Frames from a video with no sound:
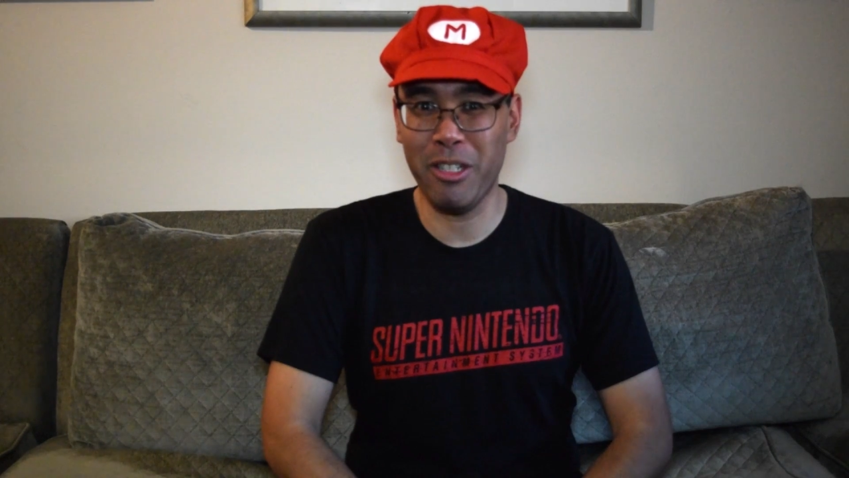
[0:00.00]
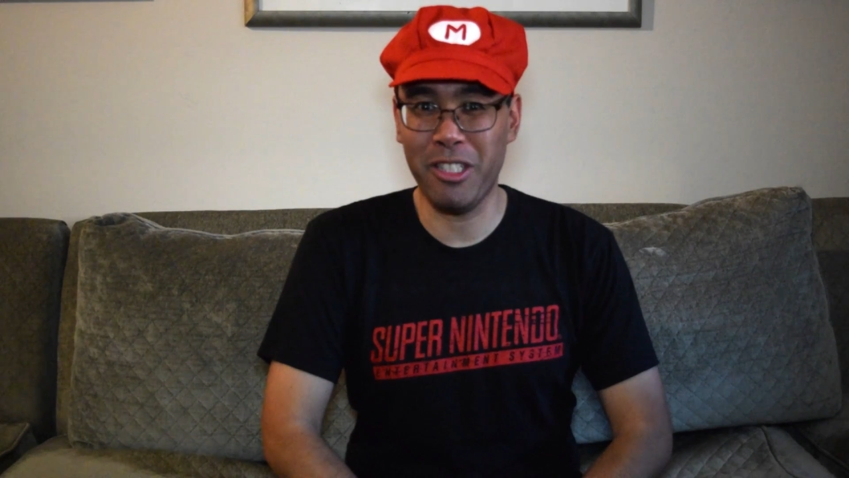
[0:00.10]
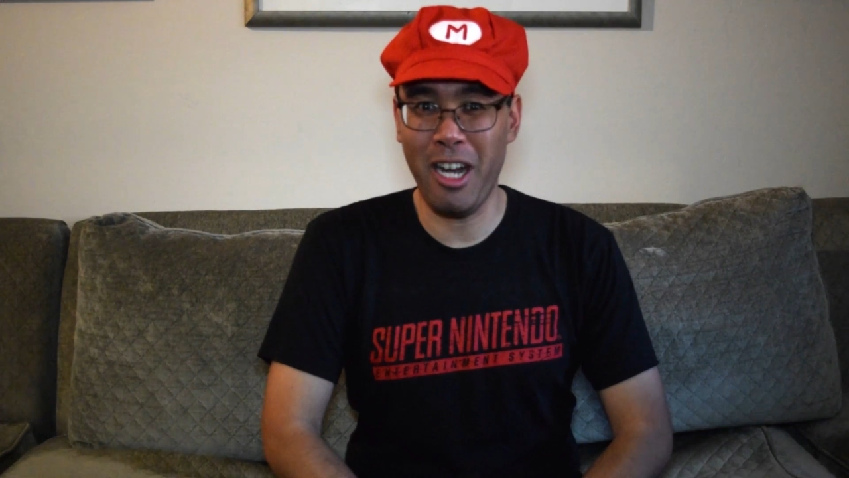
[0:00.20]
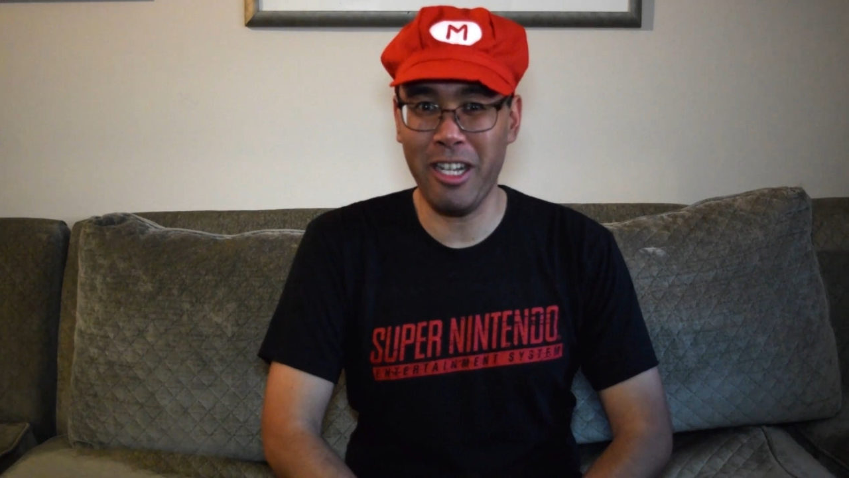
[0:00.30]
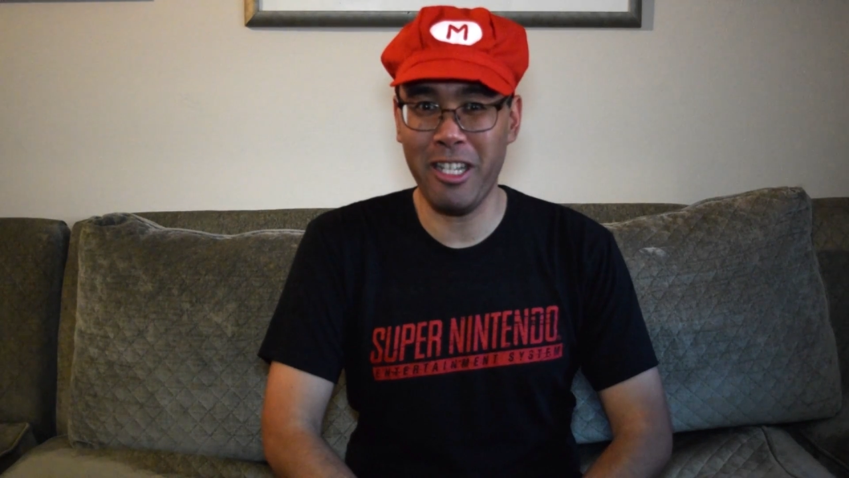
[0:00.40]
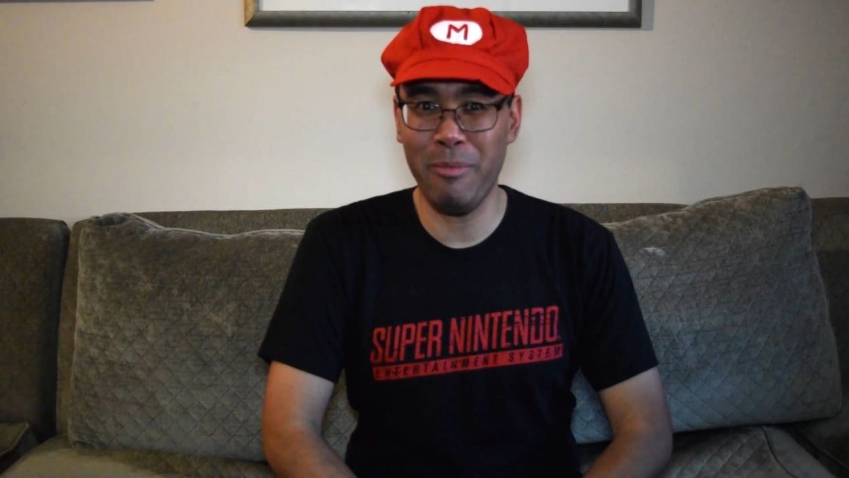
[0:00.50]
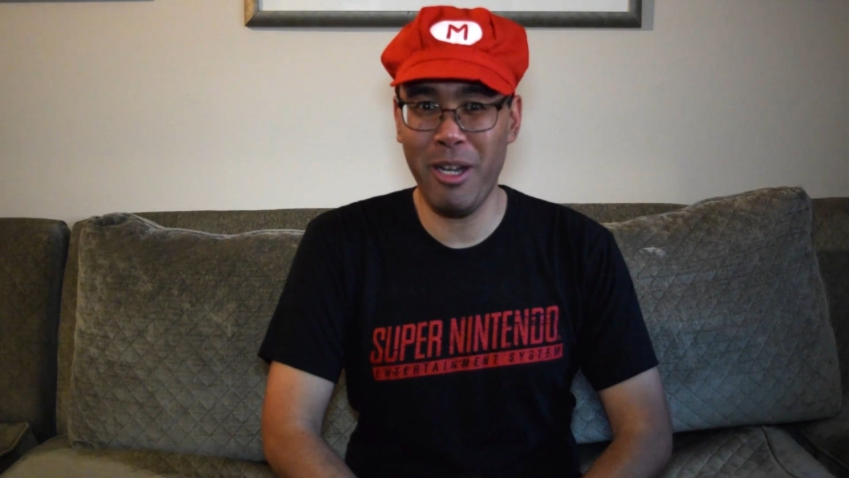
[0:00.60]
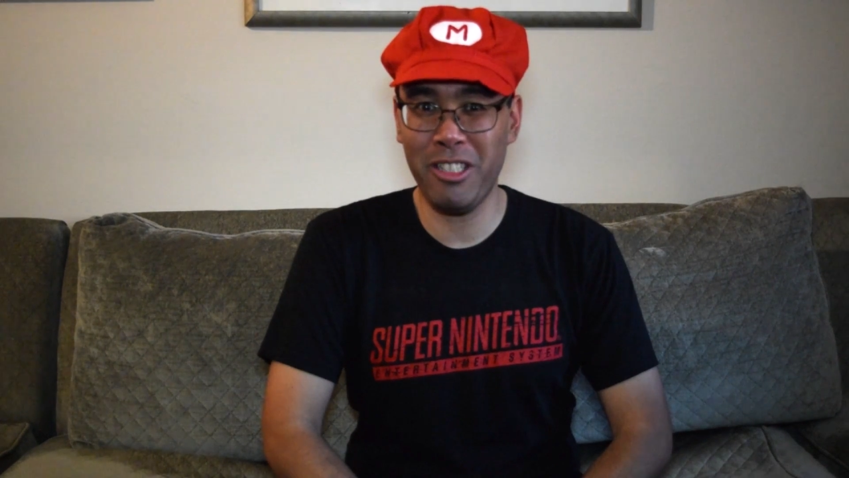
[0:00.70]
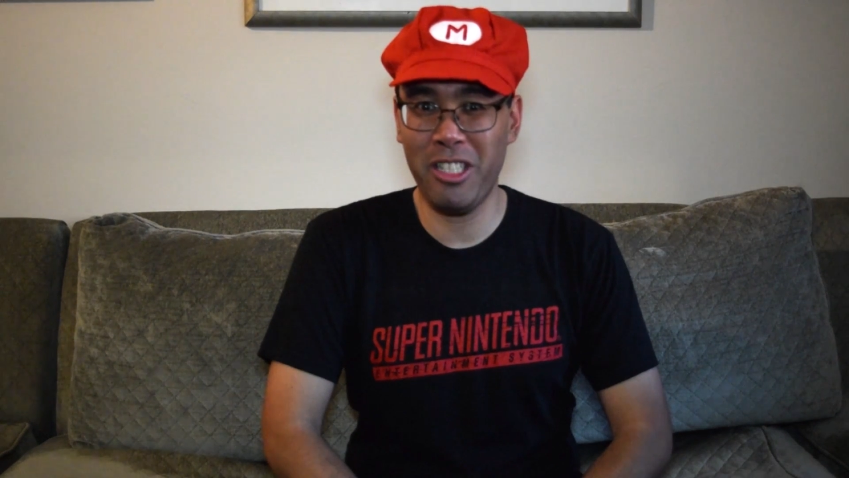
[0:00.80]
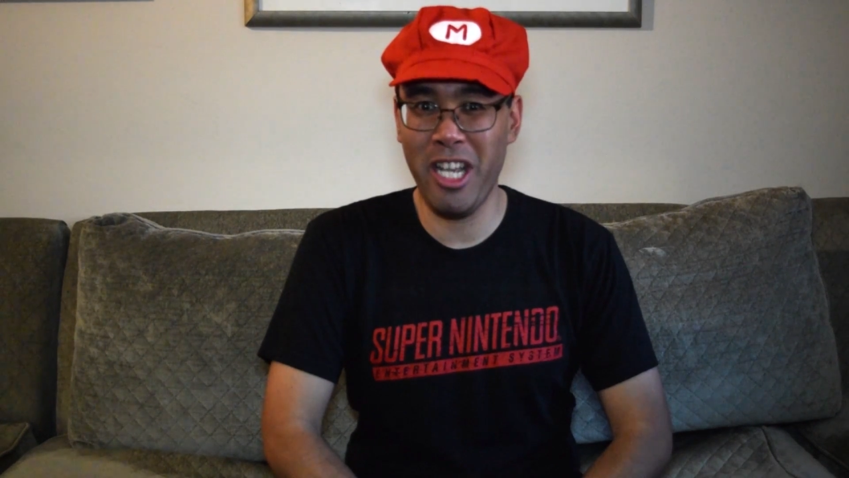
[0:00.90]
we're talking
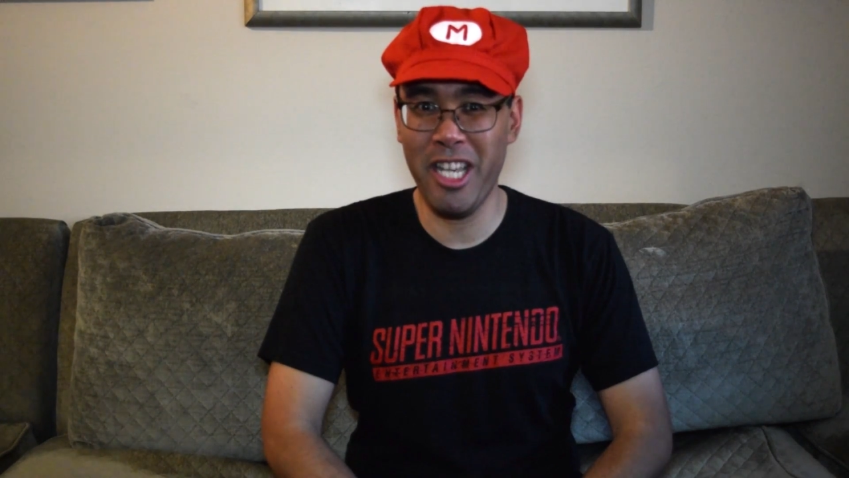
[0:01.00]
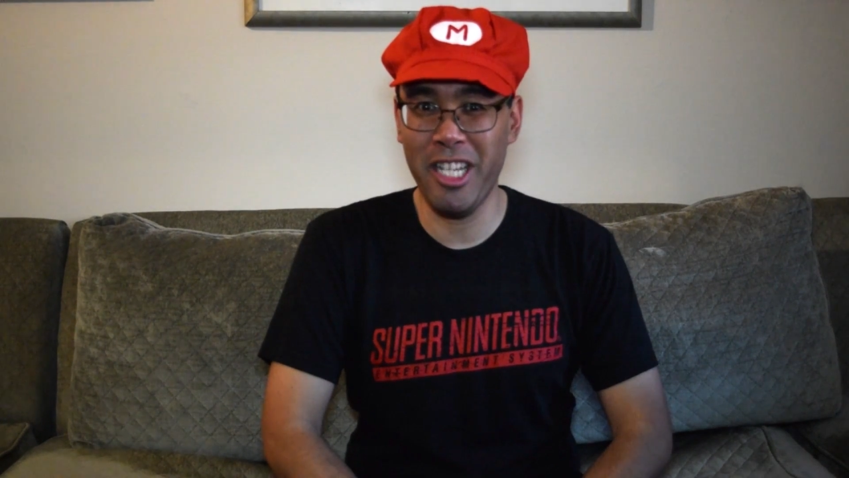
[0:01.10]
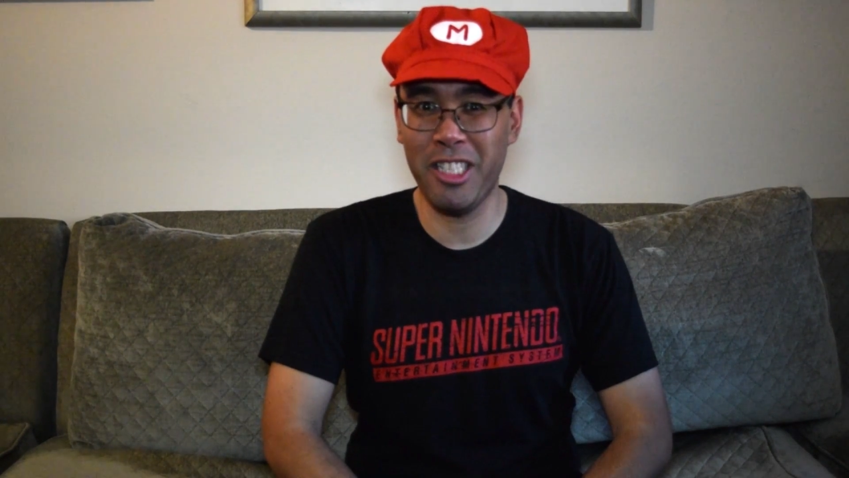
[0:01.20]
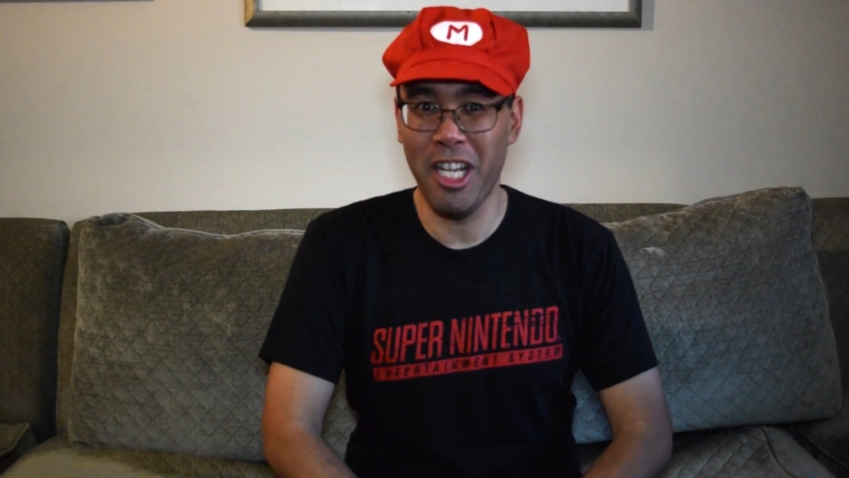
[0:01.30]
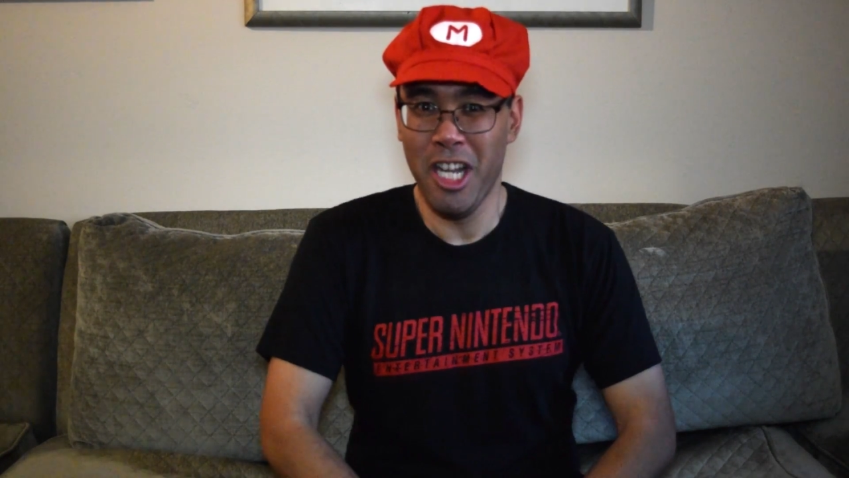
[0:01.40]
about today is